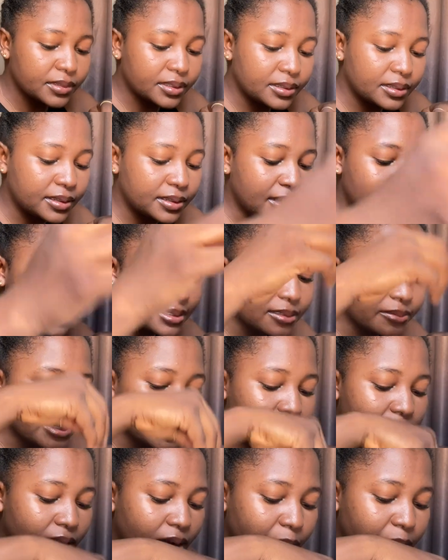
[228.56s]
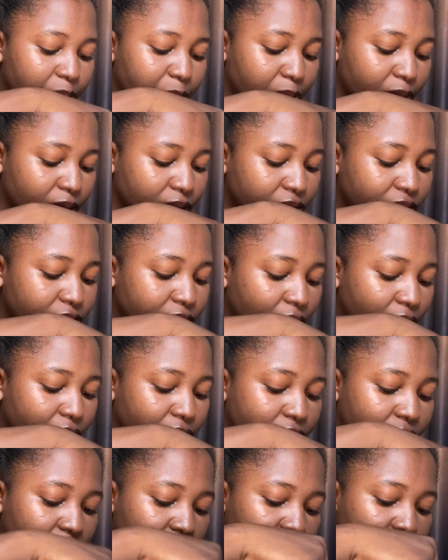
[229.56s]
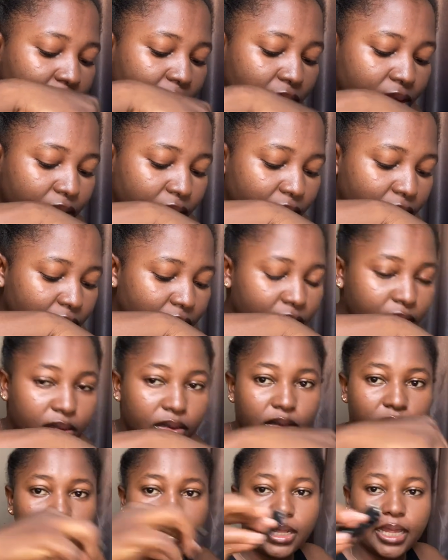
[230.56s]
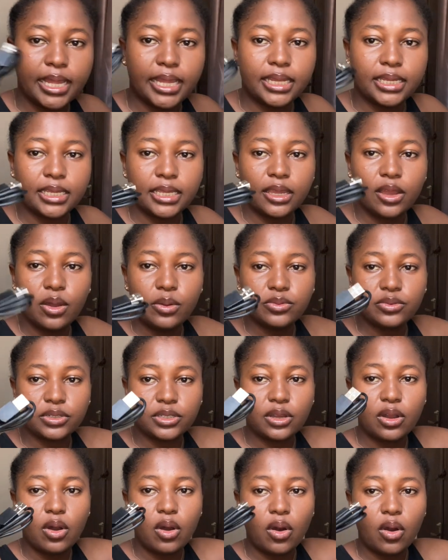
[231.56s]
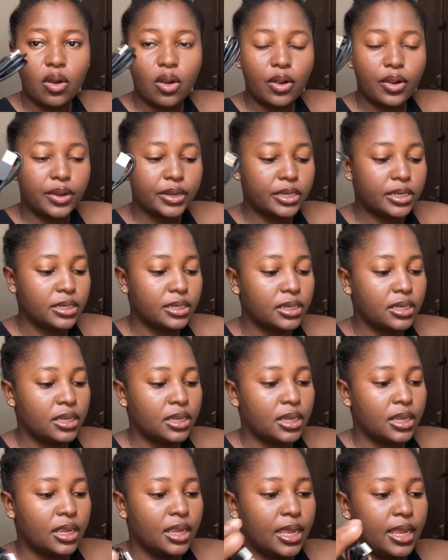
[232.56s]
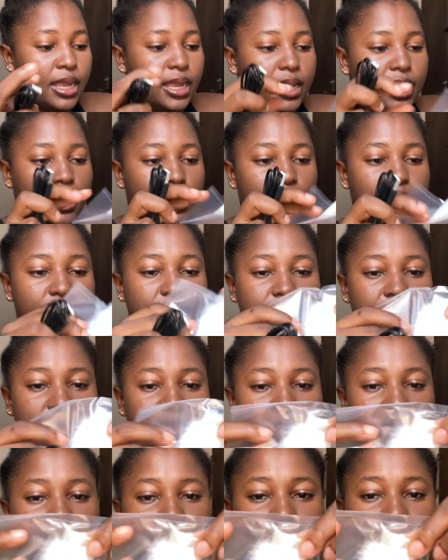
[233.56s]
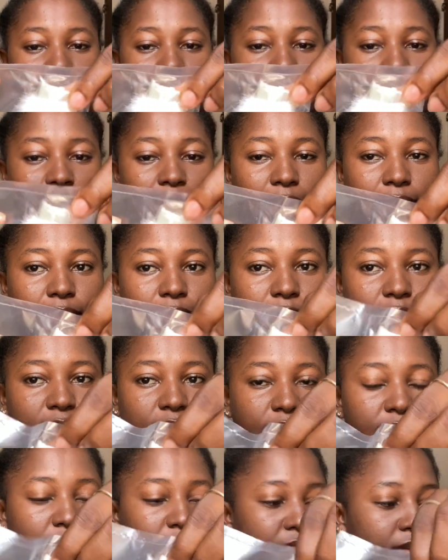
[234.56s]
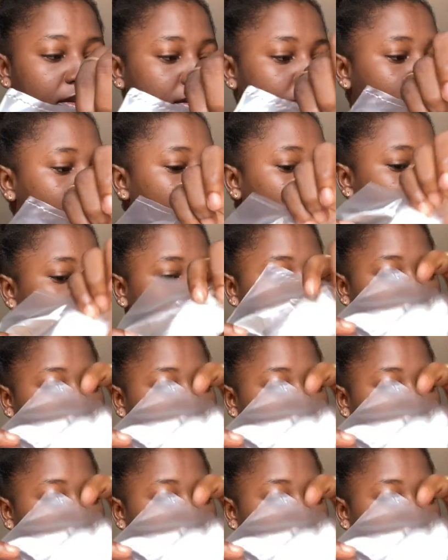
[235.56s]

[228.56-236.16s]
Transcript: It doesn't really come with much though. Like, it comes with the cord and the dead cat for the top of the